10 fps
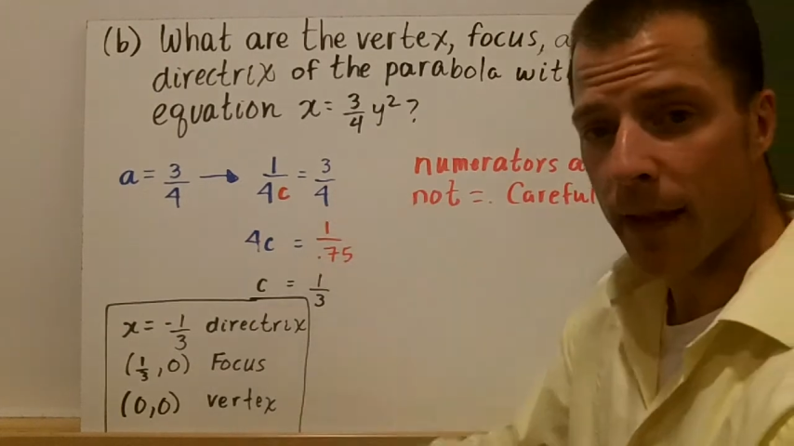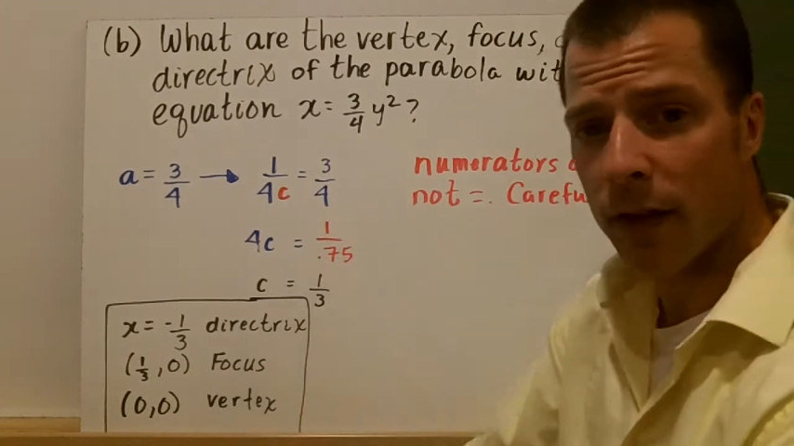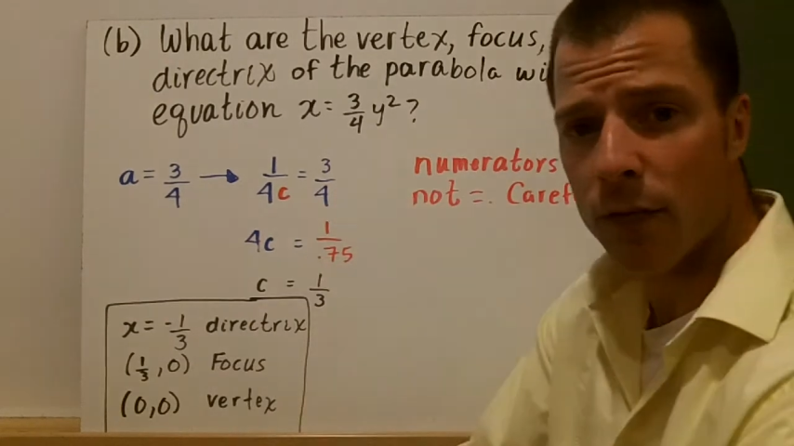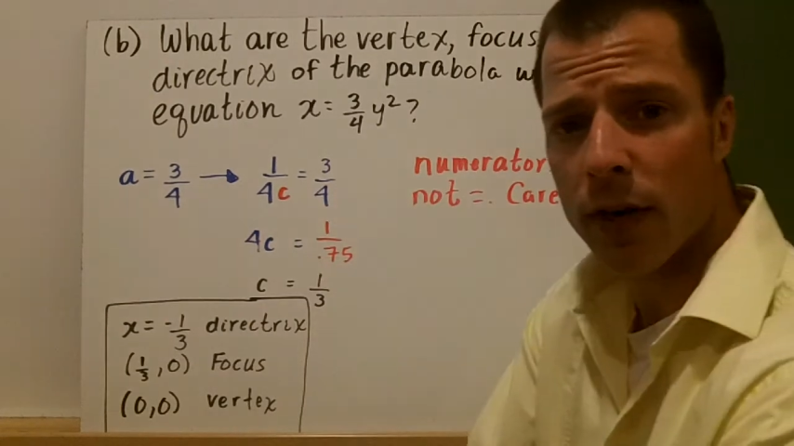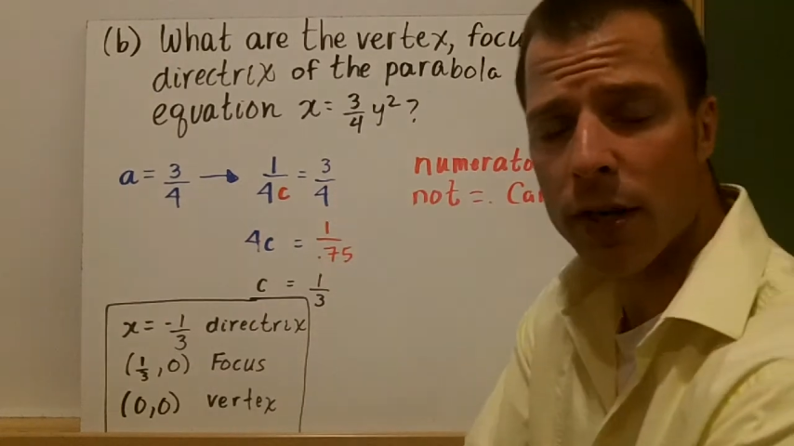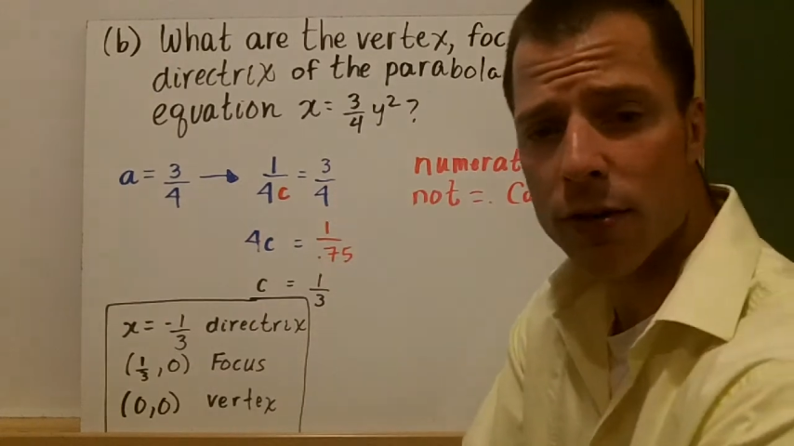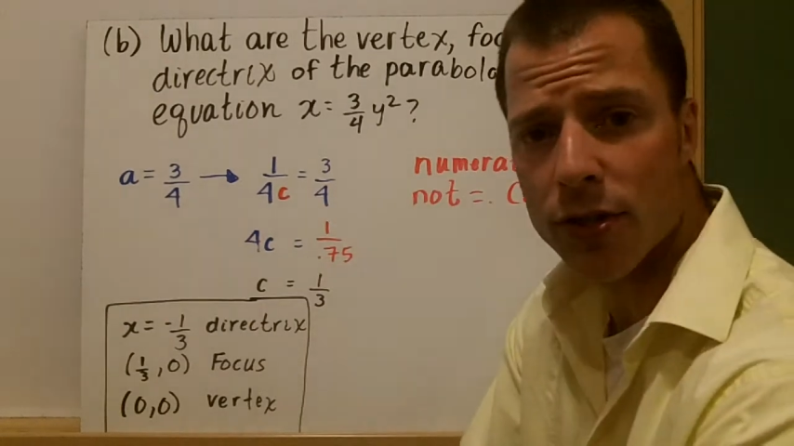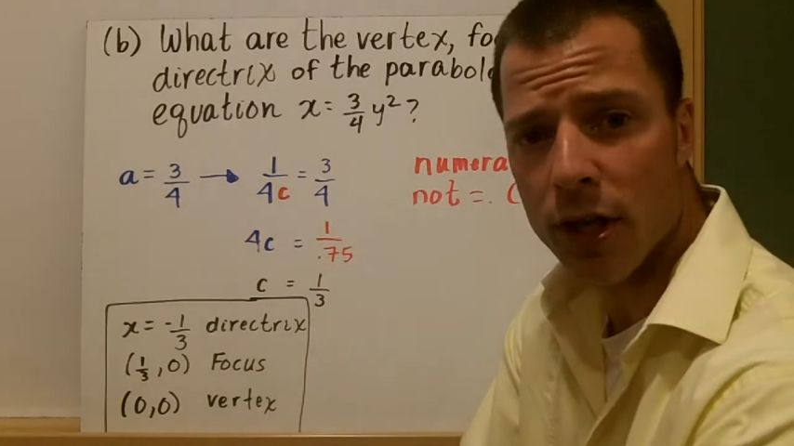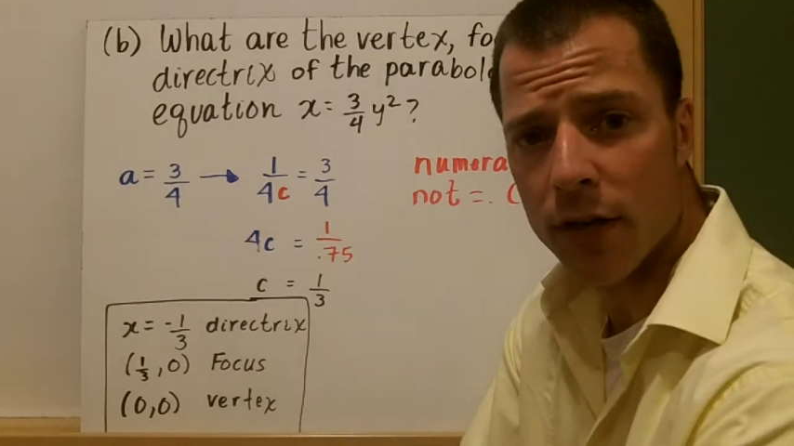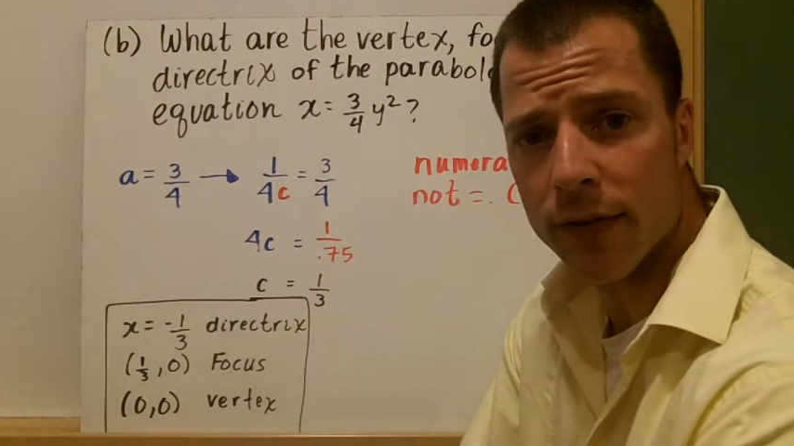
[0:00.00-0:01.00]
of when you're
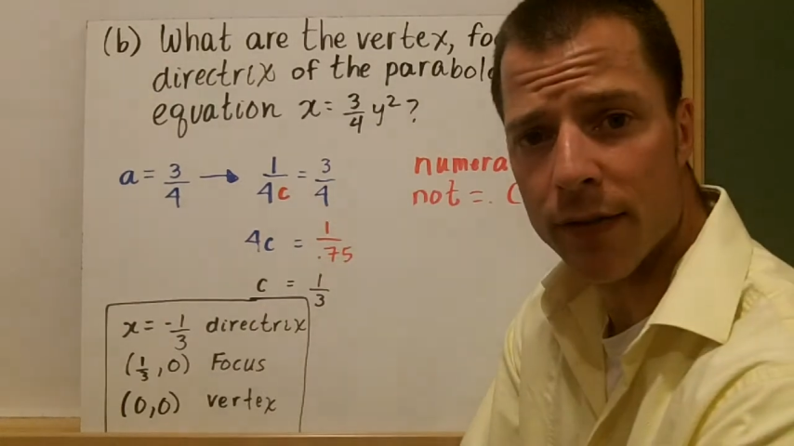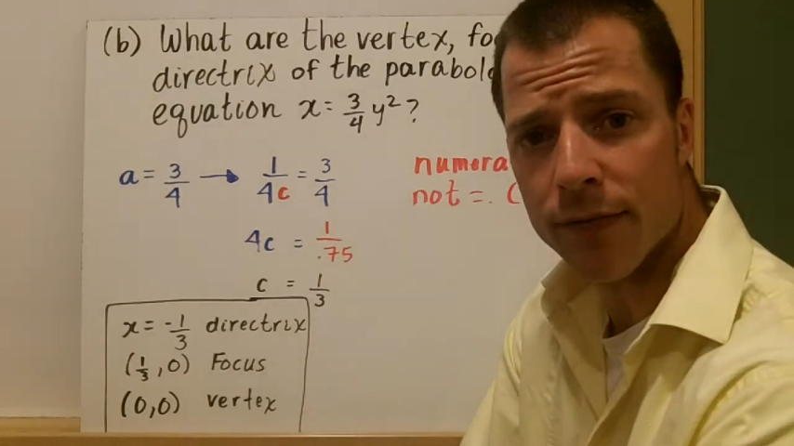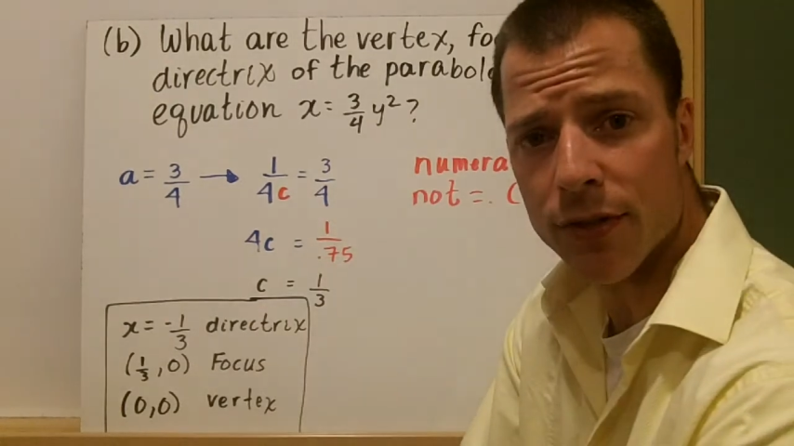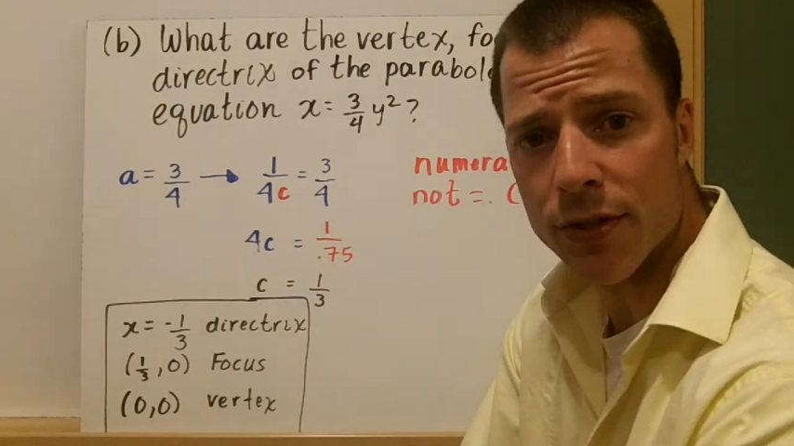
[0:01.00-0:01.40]
solving for